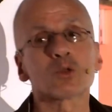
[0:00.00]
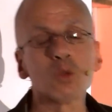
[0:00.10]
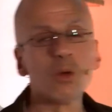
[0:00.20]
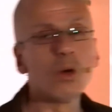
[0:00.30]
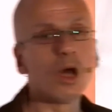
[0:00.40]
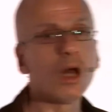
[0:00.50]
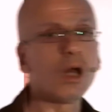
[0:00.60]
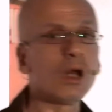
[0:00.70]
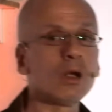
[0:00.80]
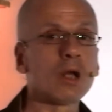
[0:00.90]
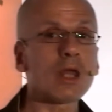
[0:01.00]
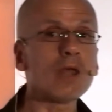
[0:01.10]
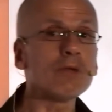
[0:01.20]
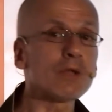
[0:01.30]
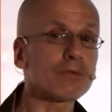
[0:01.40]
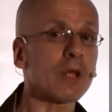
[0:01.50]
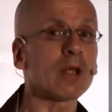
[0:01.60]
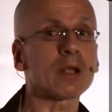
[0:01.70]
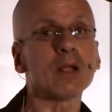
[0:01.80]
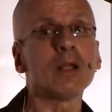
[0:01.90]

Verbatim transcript: to uh, even if they